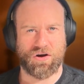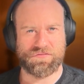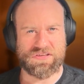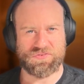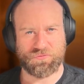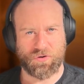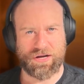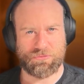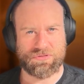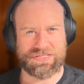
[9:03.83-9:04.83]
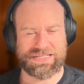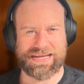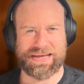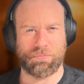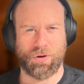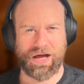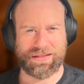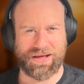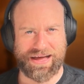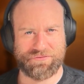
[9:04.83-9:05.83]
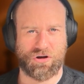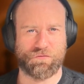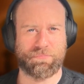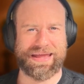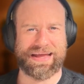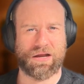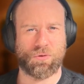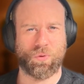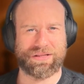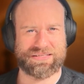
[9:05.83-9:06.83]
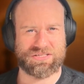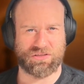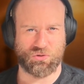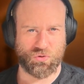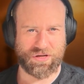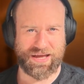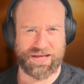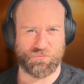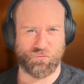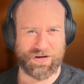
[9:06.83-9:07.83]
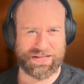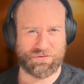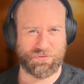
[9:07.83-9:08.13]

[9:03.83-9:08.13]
of this frequency in my life of being unwilling to look at really,